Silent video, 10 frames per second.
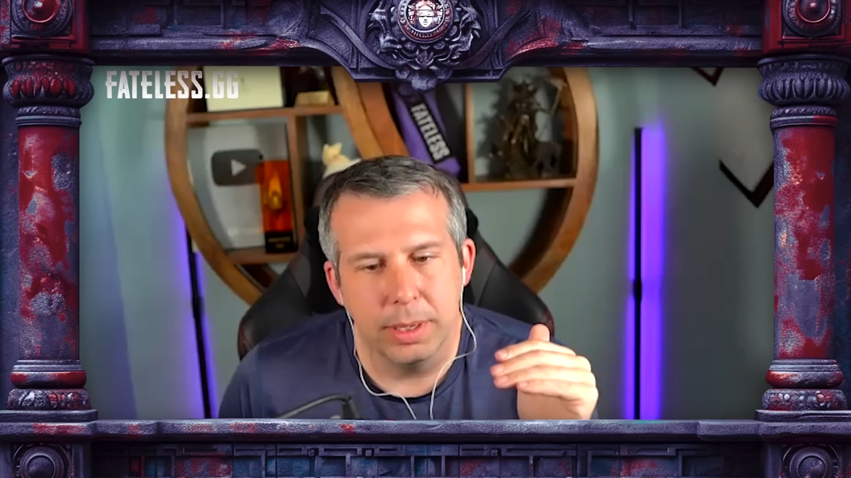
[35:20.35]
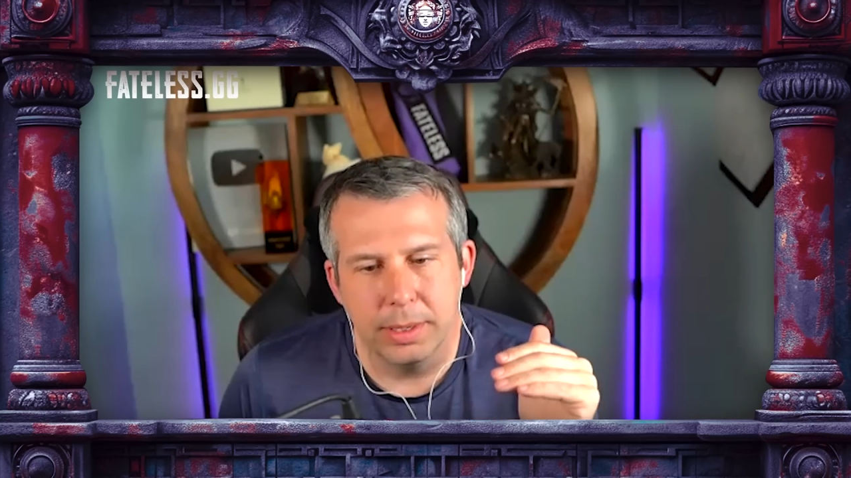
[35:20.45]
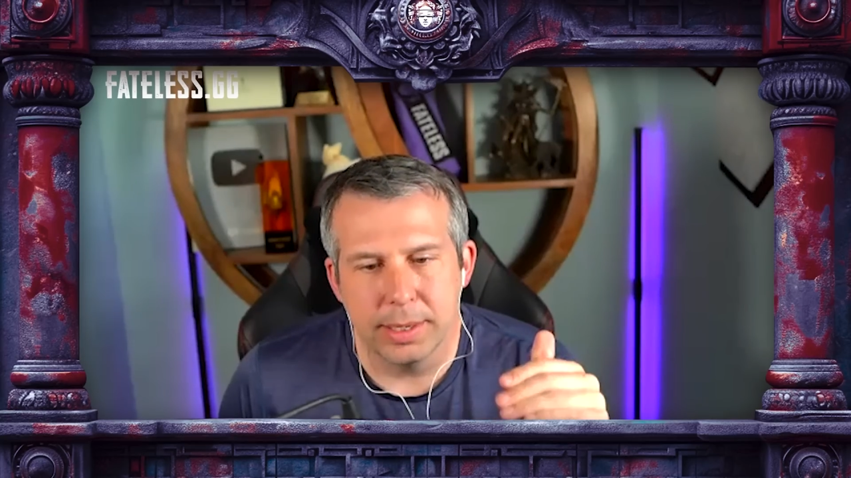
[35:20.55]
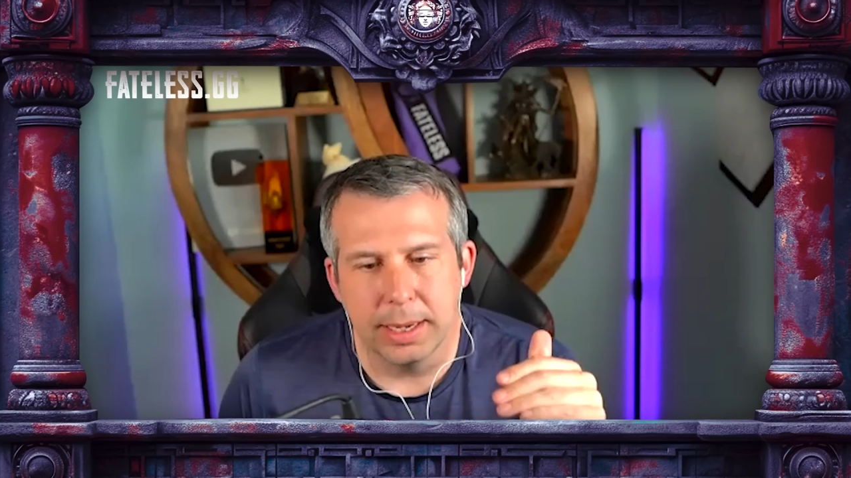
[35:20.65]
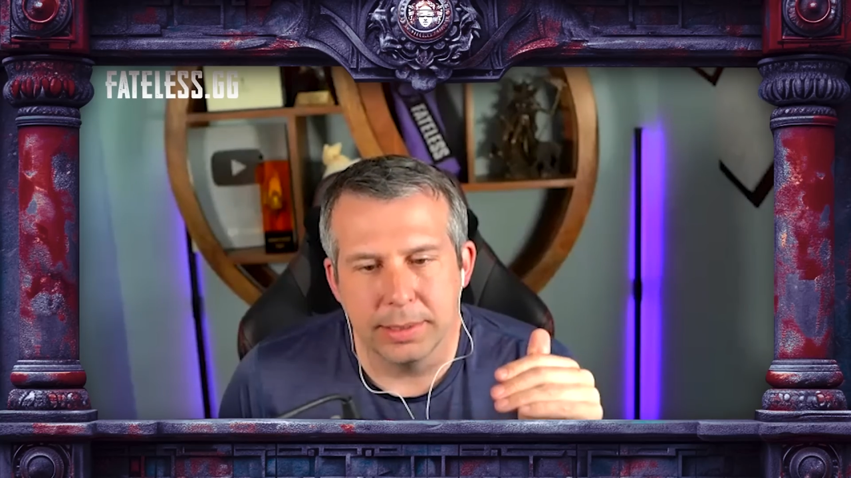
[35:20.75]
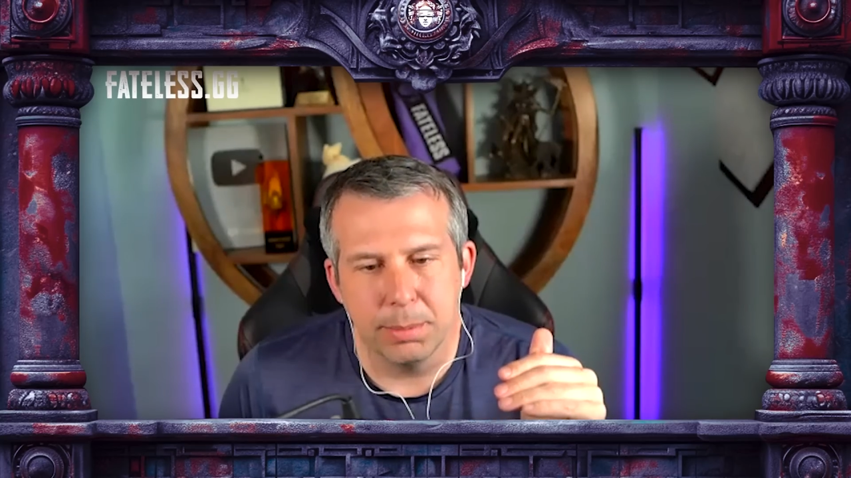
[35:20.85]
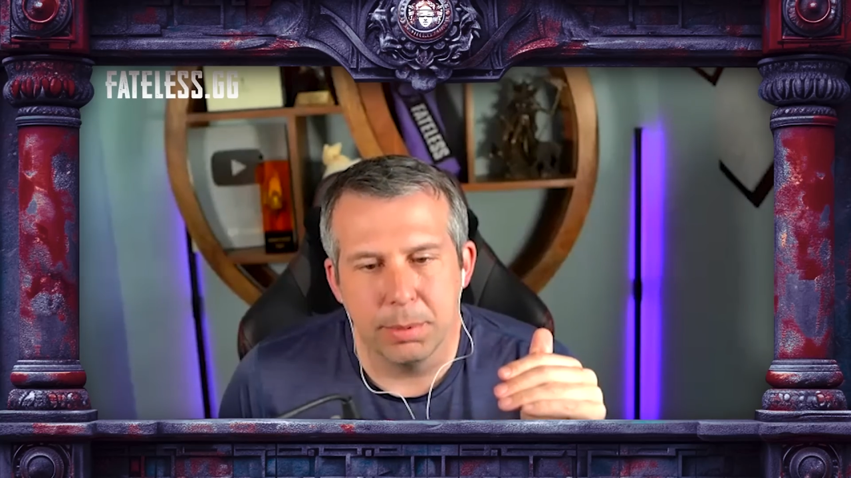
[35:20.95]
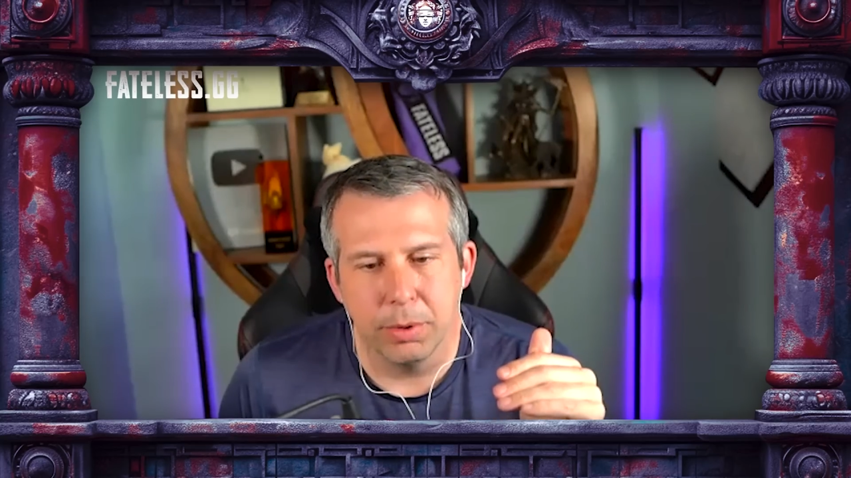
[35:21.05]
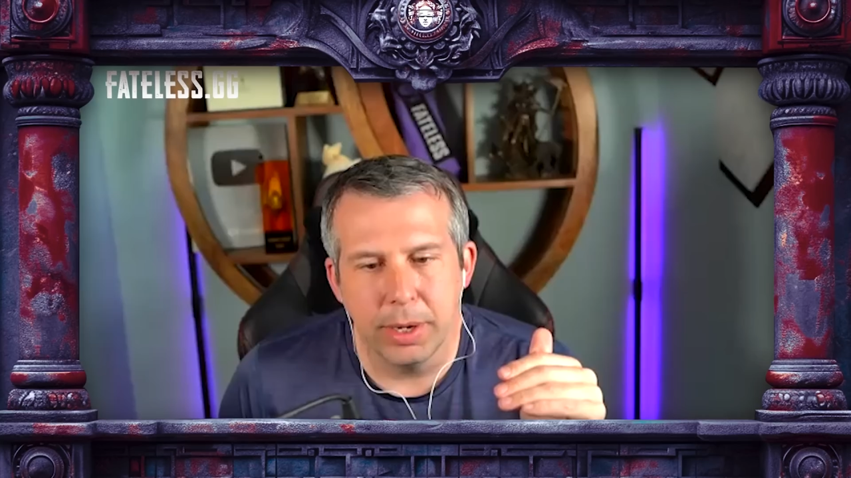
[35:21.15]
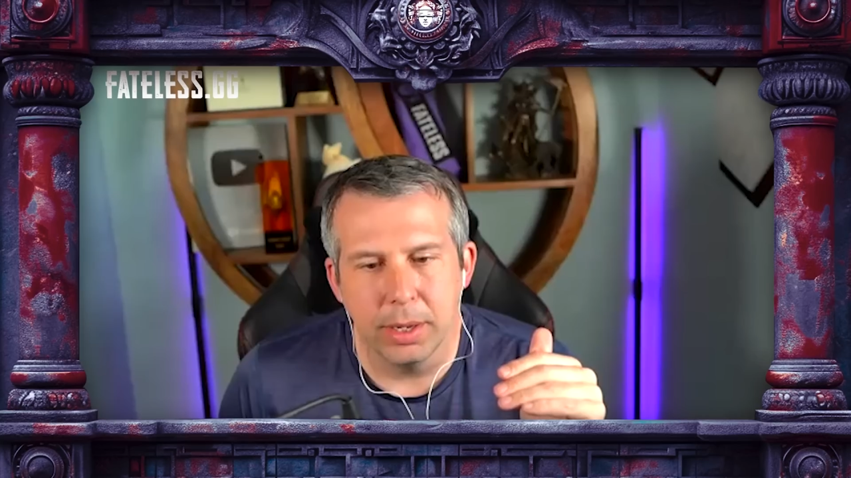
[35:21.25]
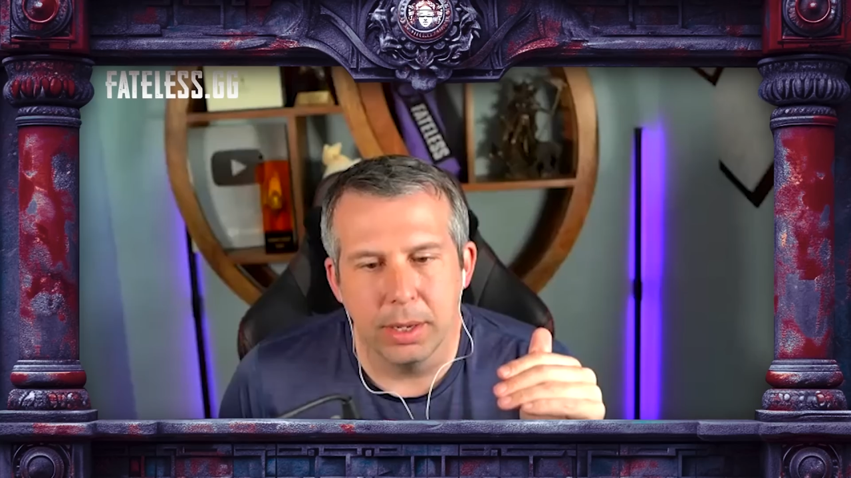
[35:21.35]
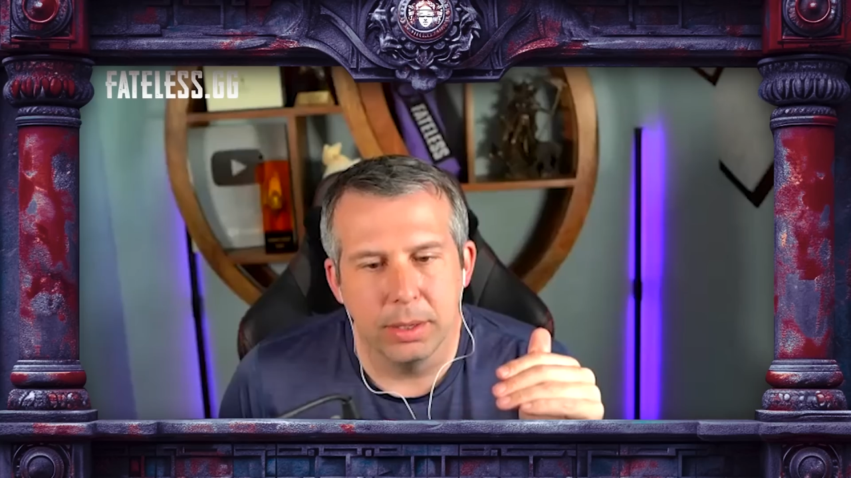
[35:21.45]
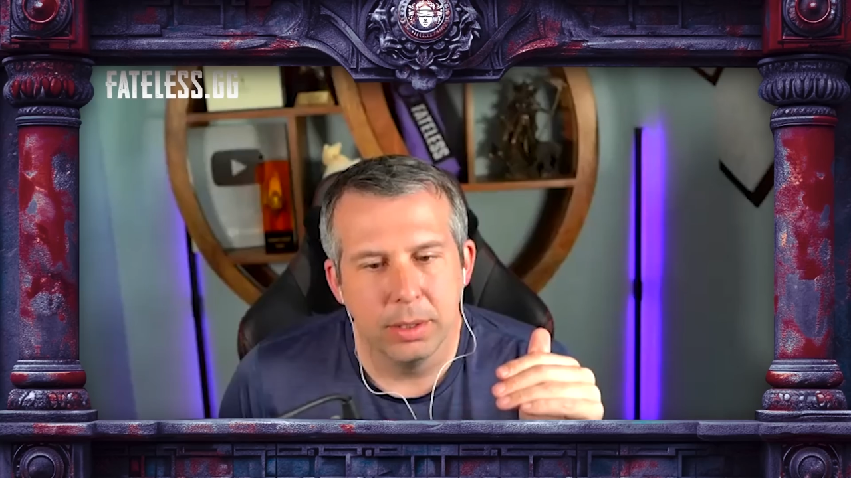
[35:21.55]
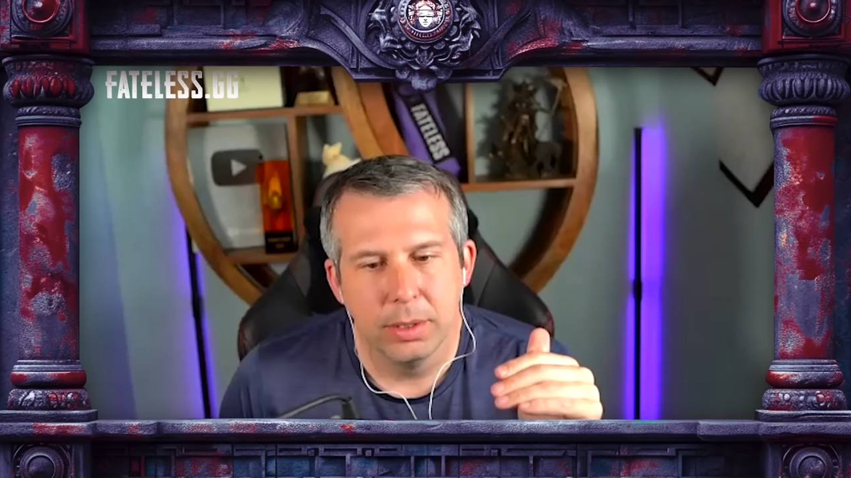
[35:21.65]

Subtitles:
in Tag Team Arena